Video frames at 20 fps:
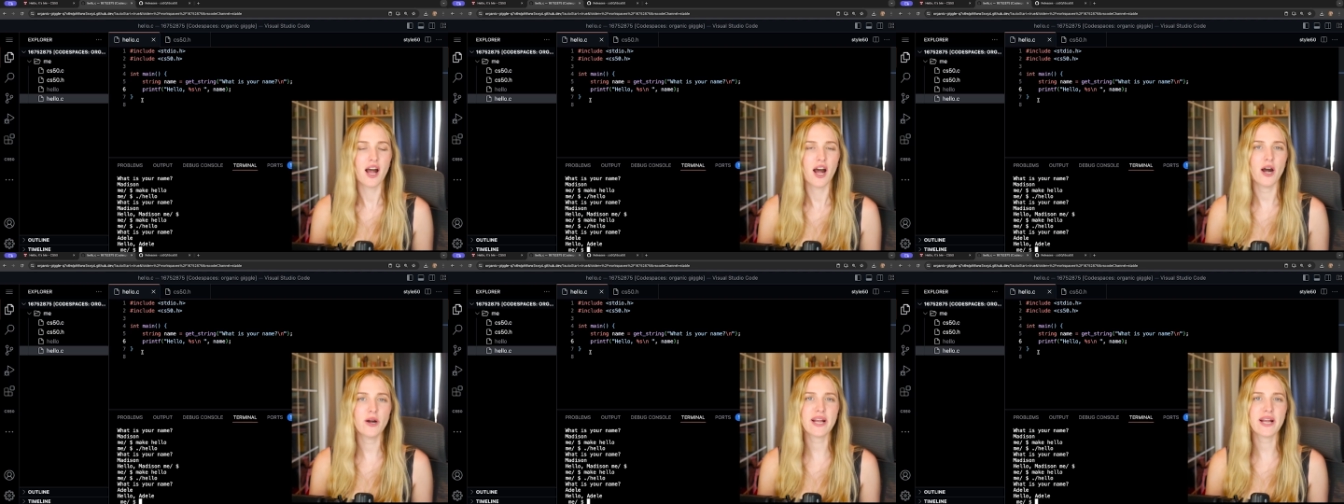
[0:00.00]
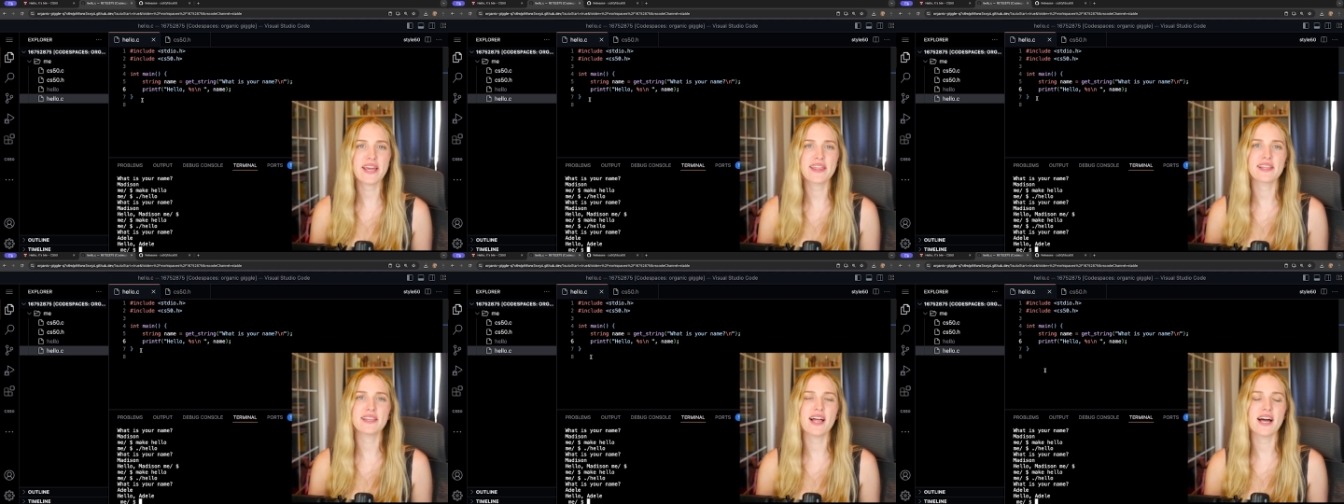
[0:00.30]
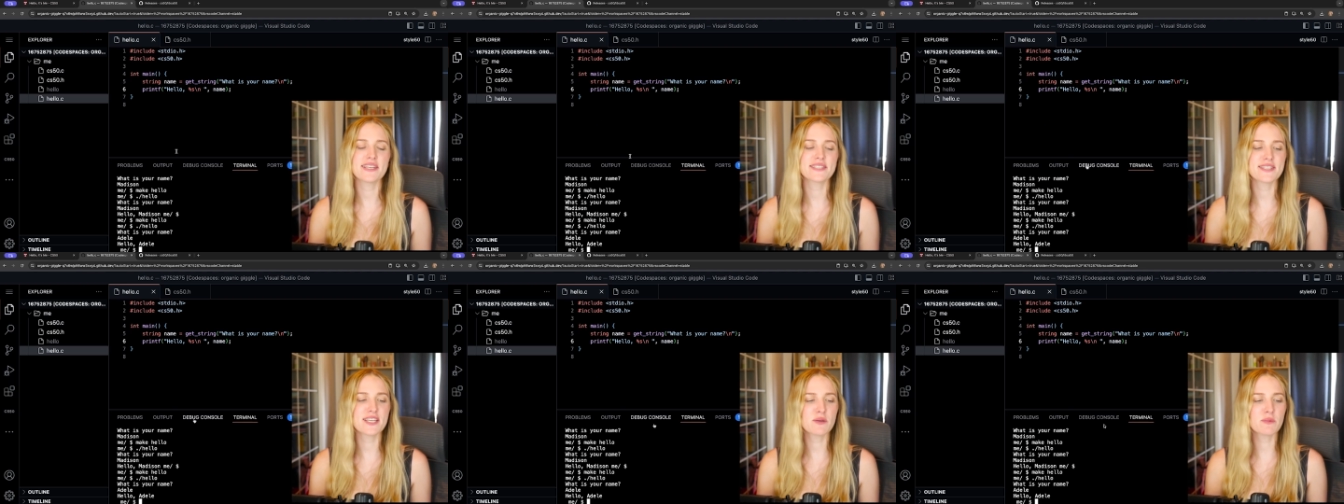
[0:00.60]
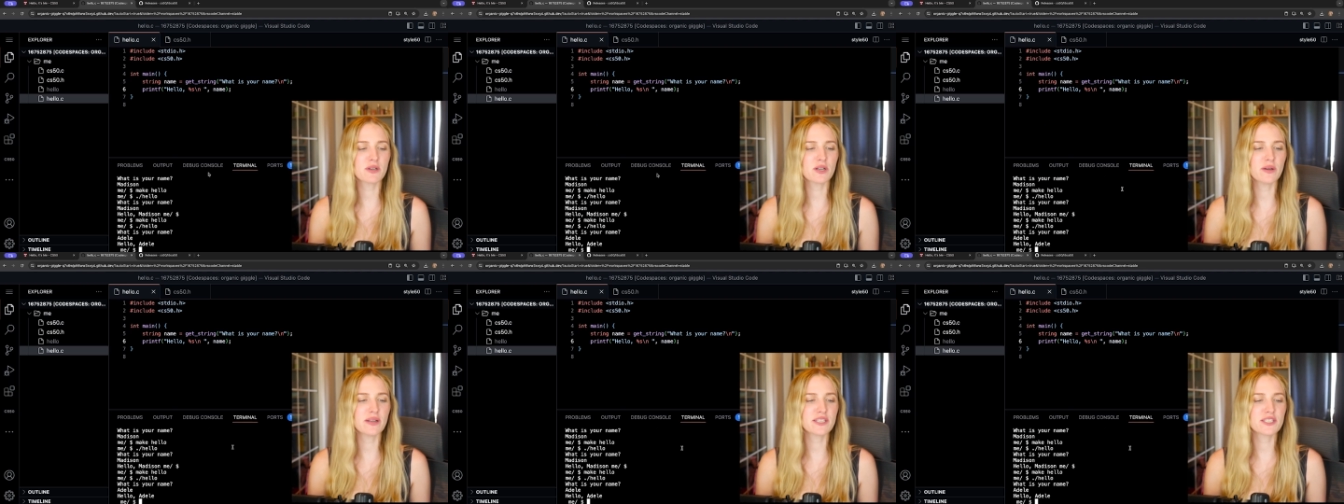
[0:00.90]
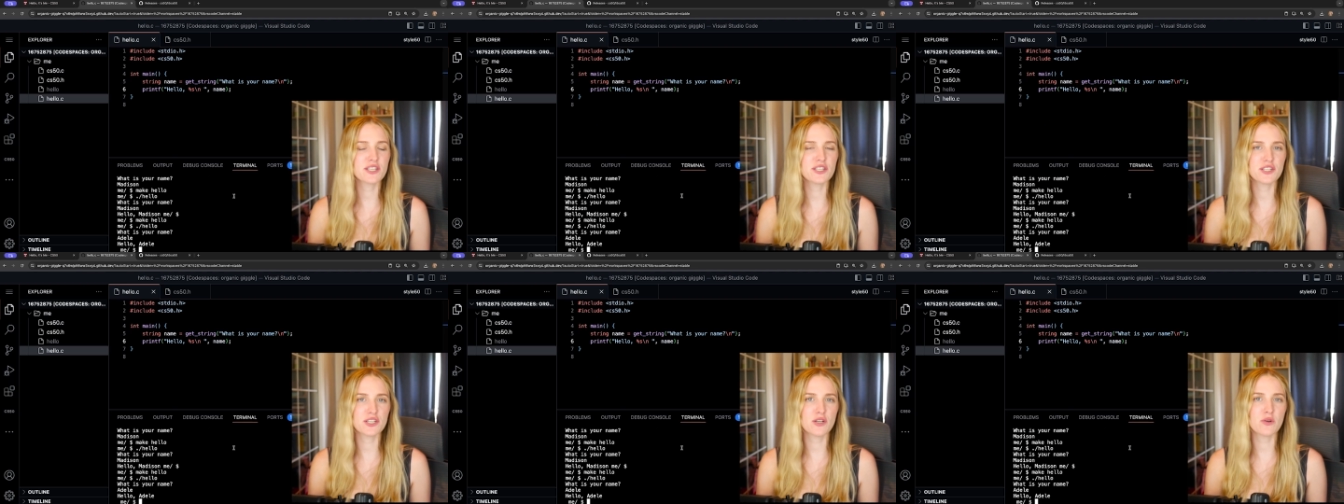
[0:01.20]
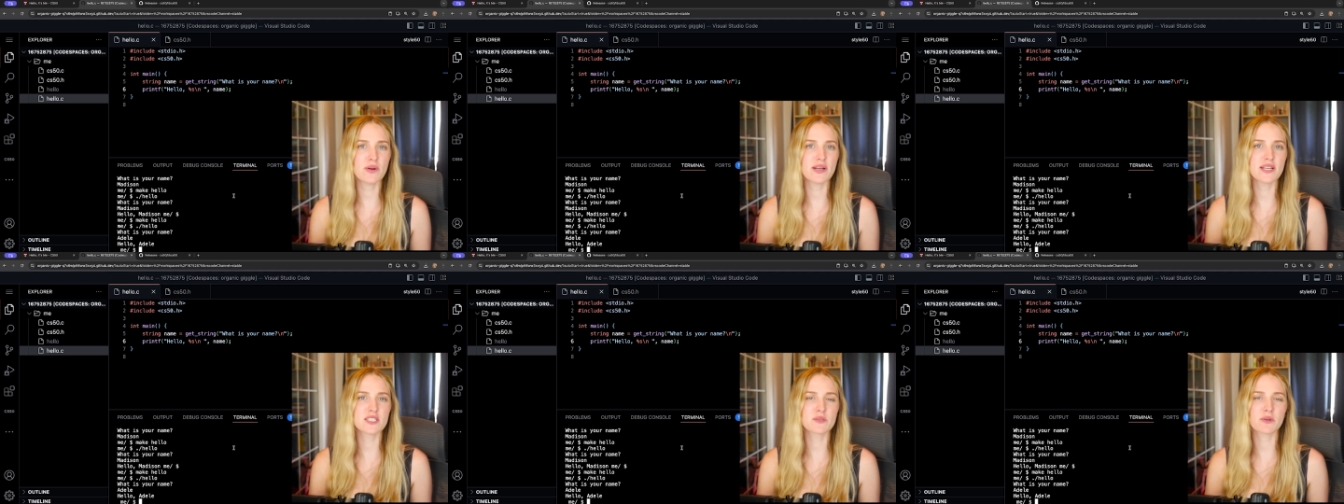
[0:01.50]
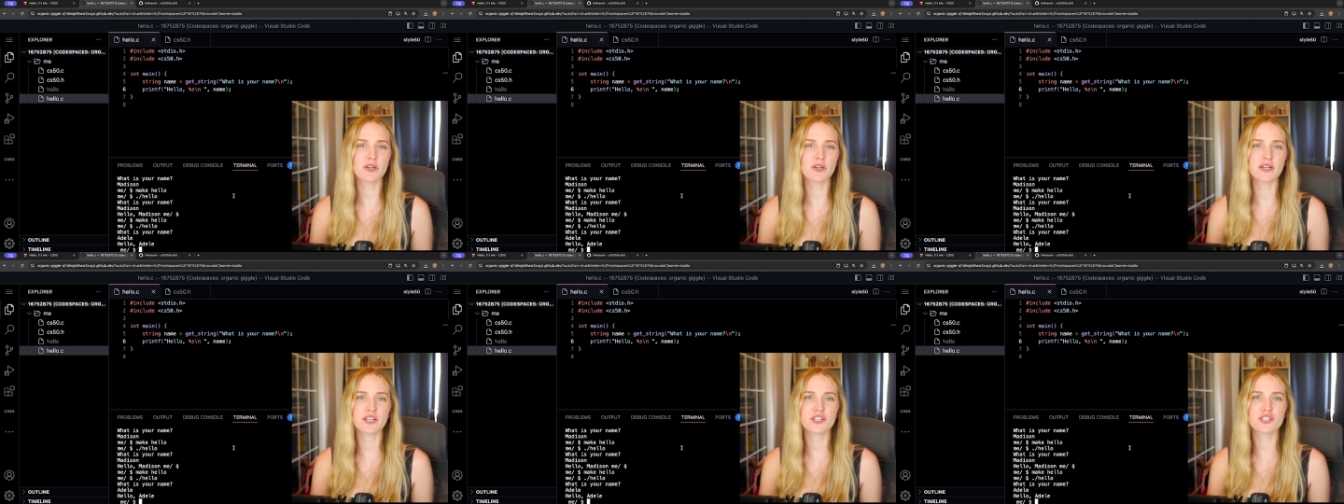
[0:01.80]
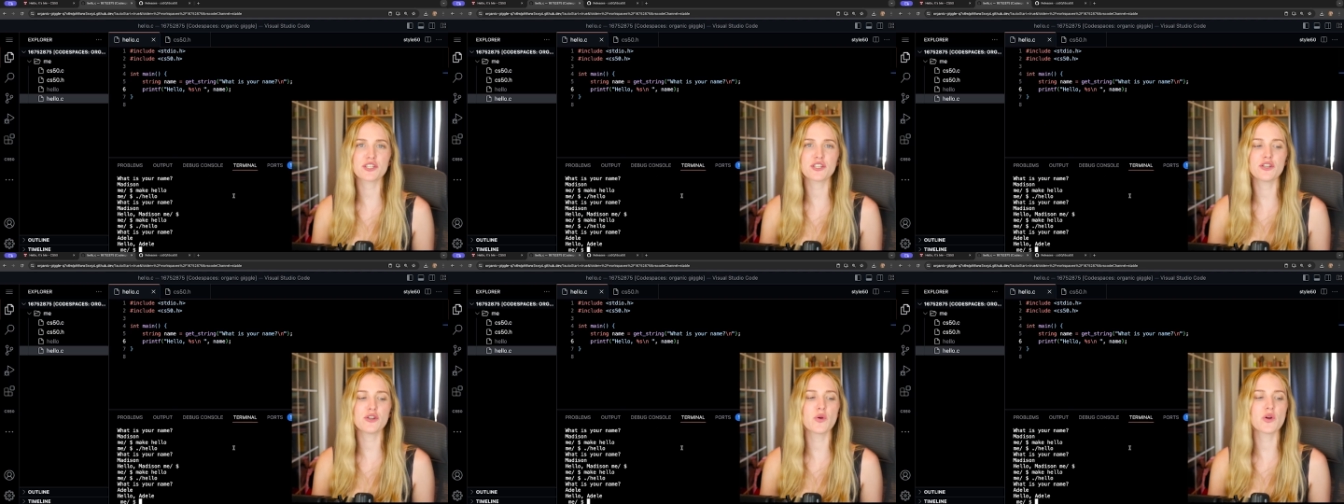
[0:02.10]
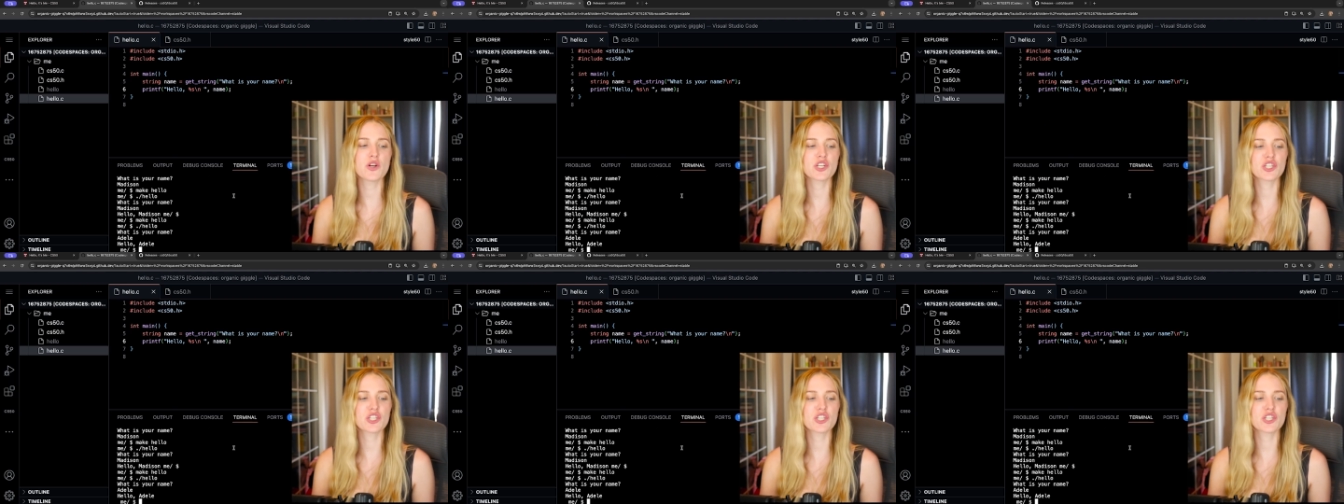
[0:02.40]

Okay, the last thing we're going to do is we're going to